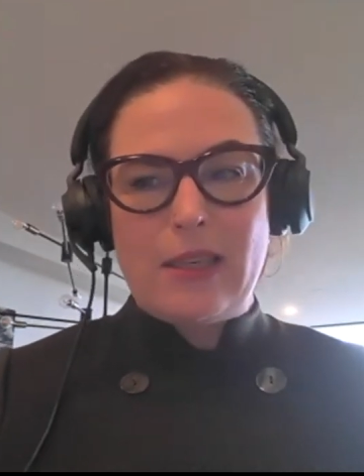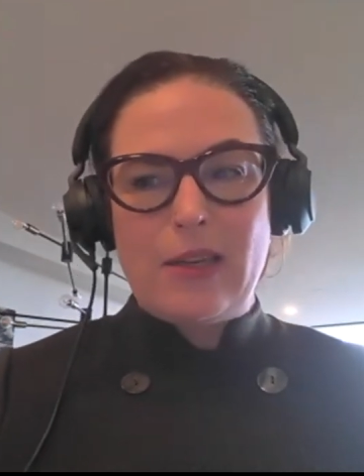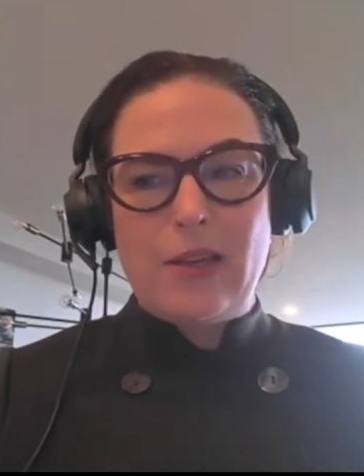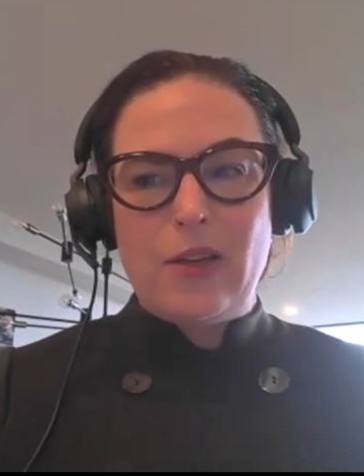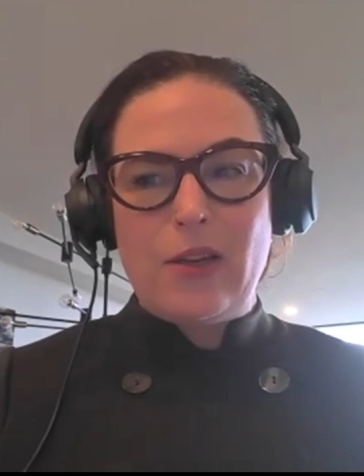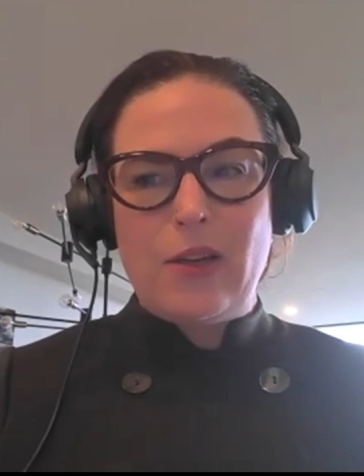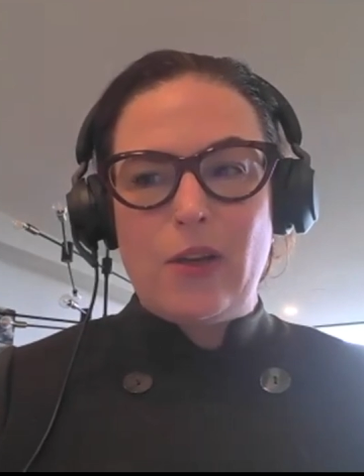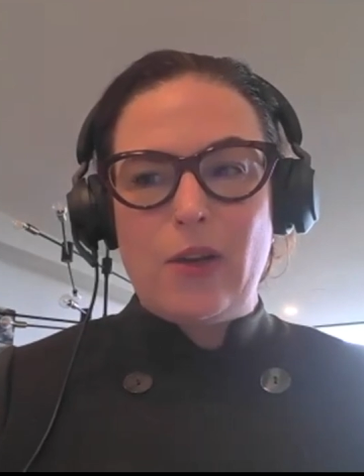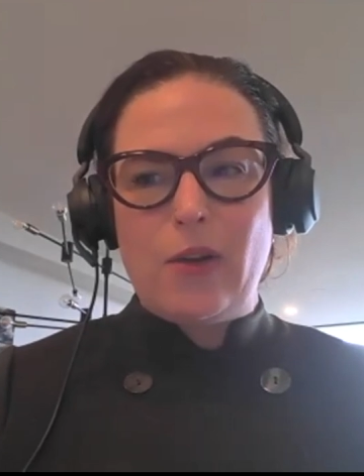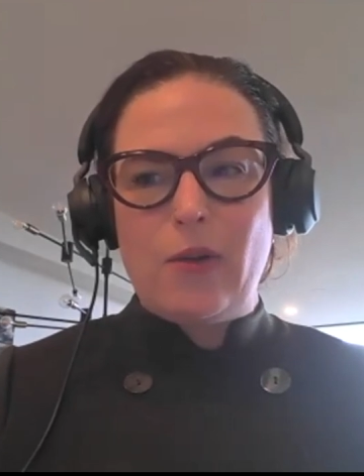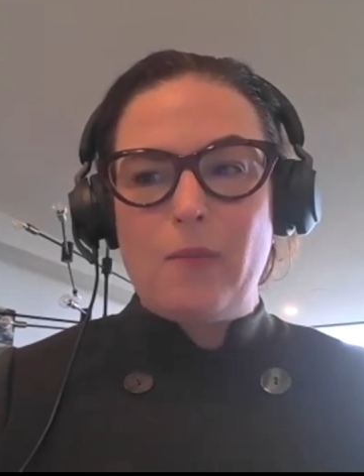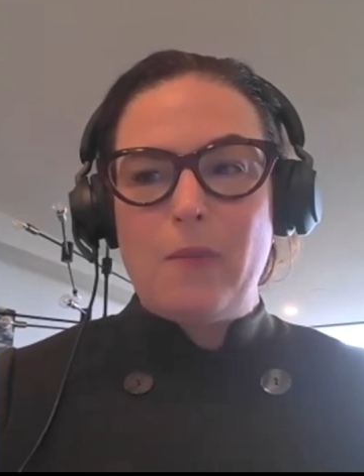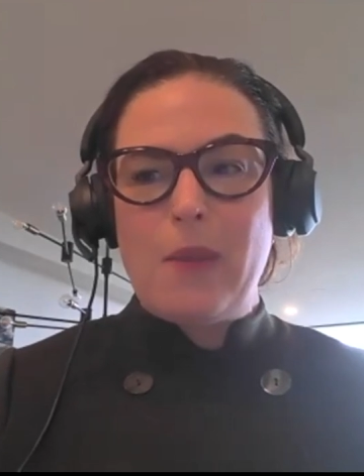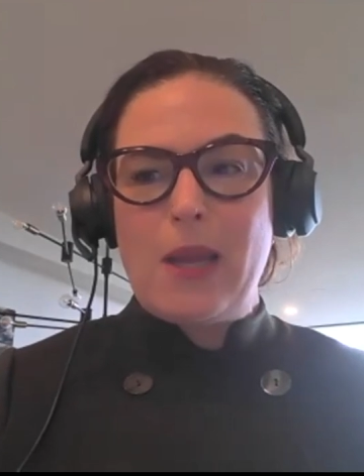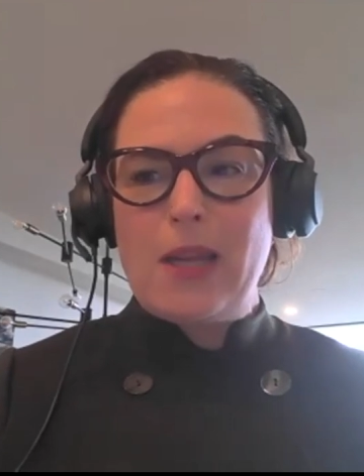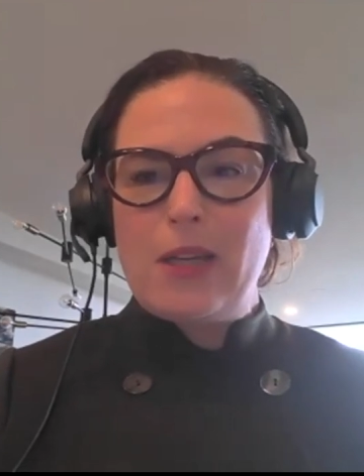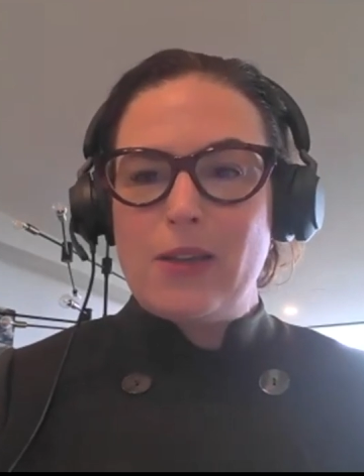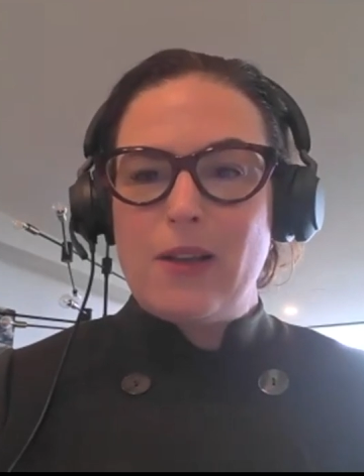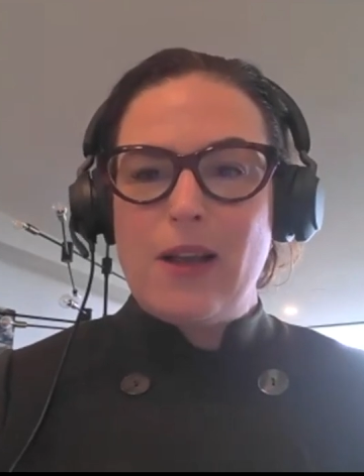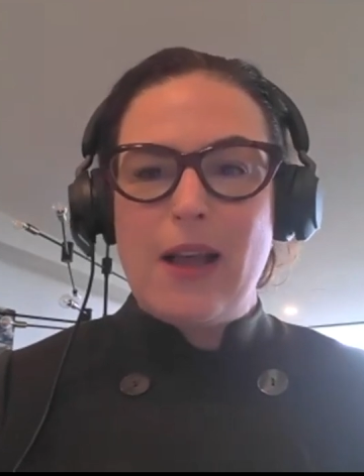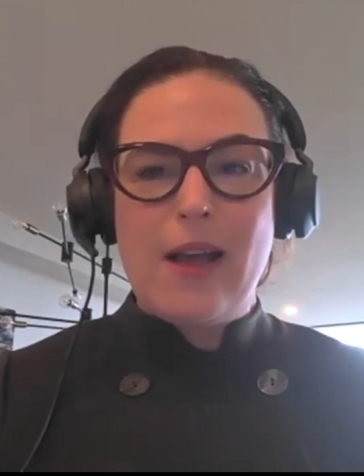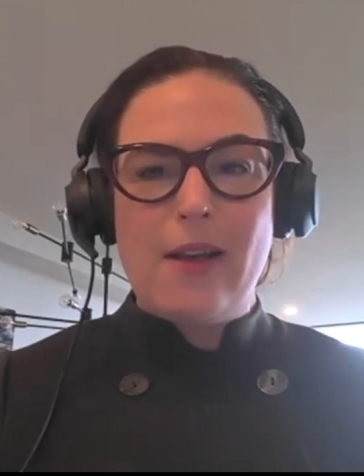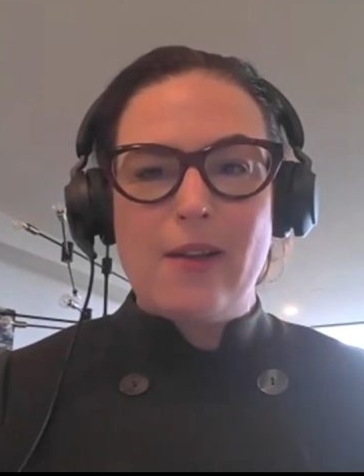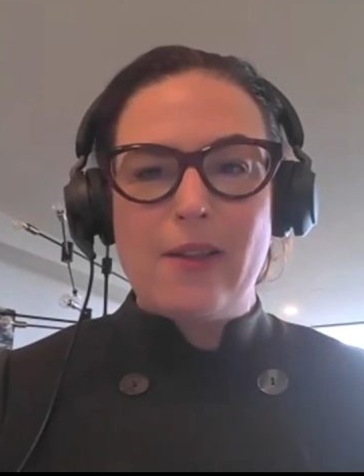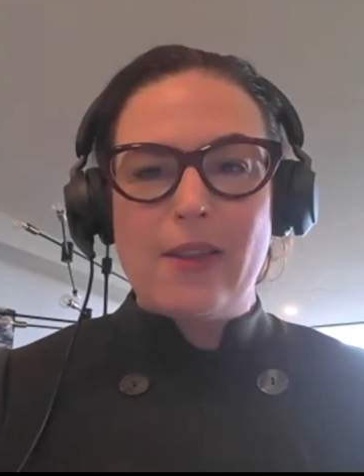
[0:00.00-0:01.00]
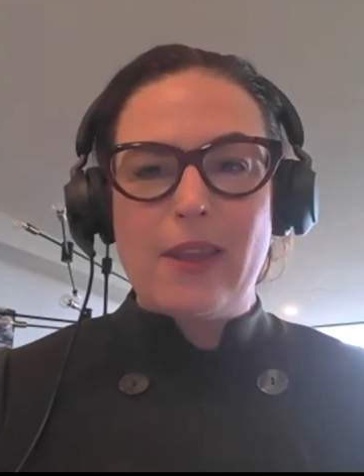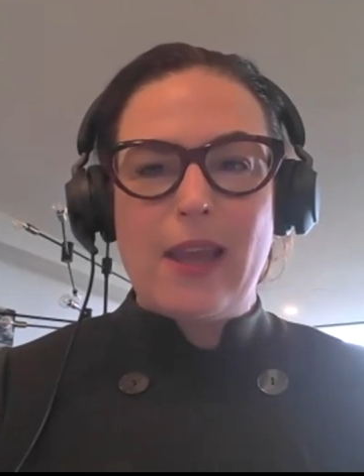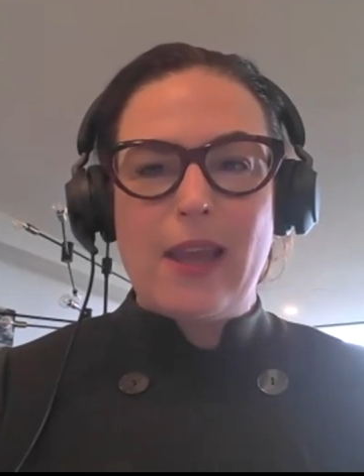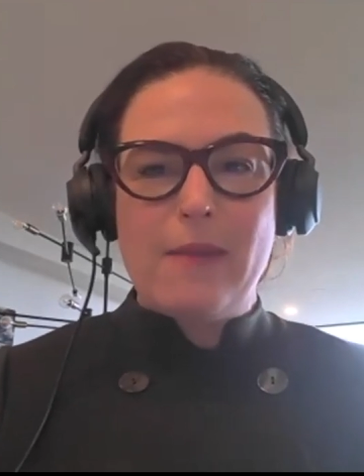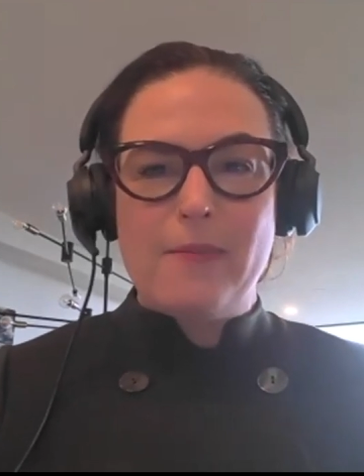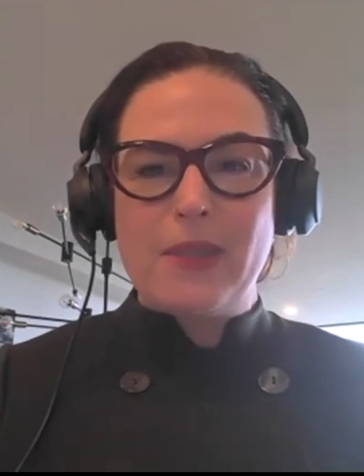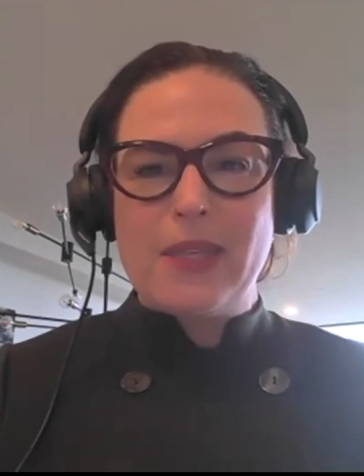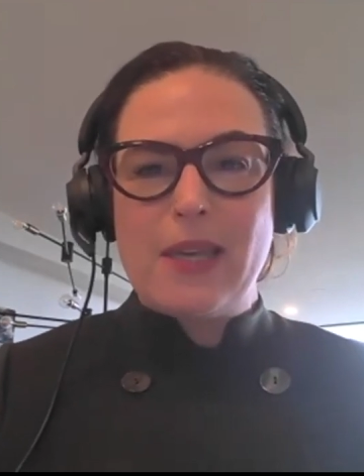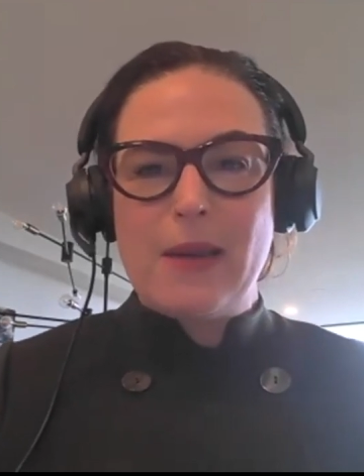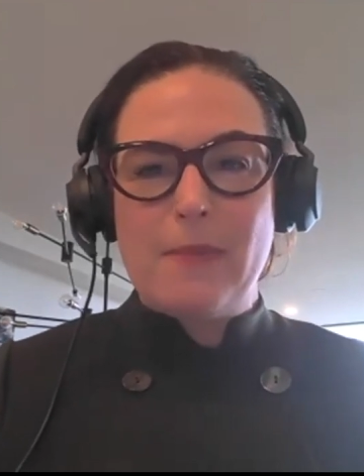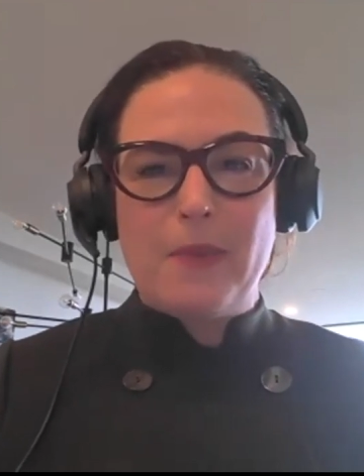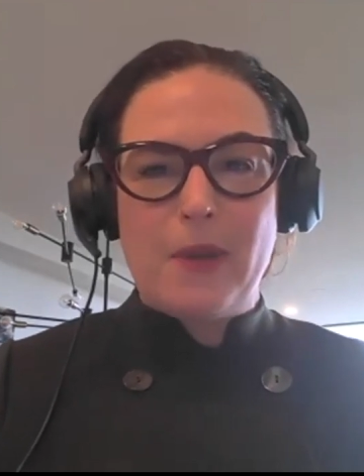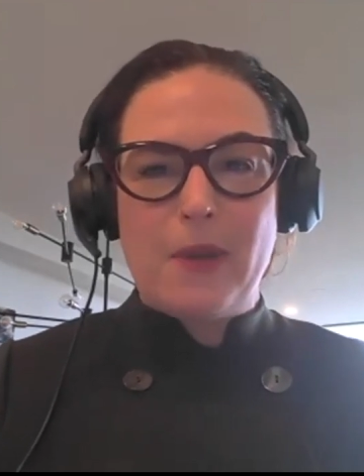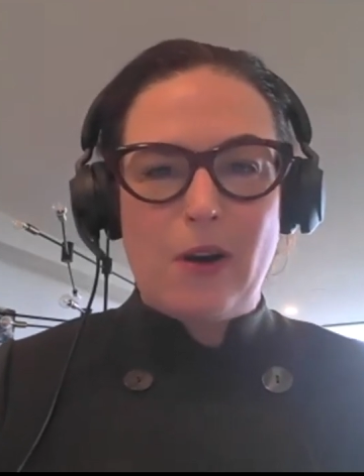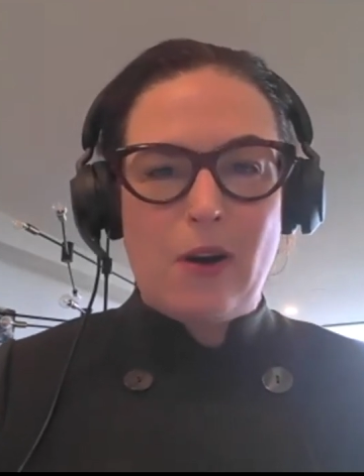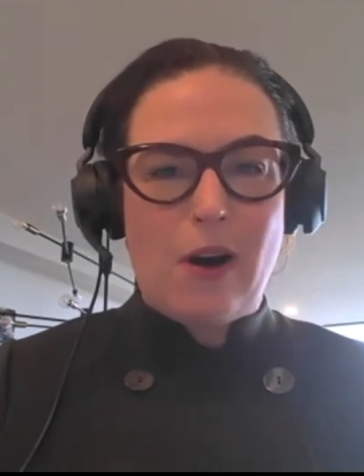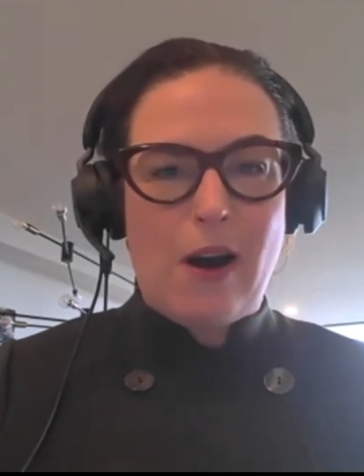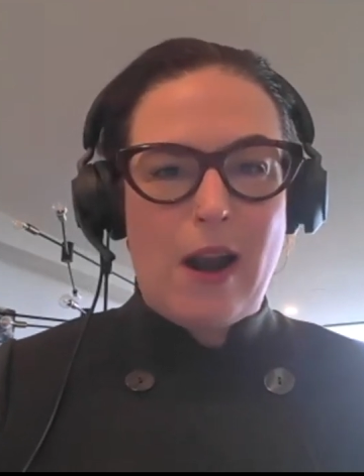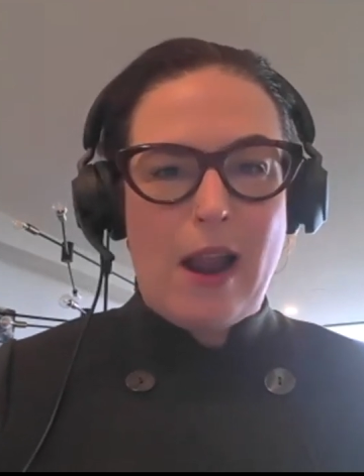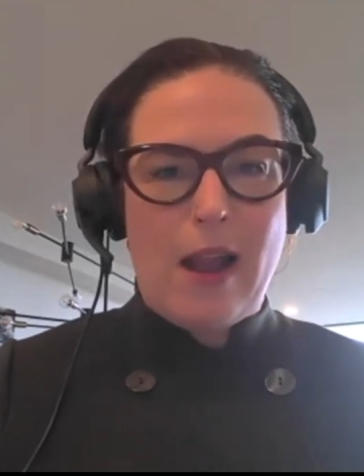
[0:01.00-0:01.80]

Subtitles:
mental health comes up in our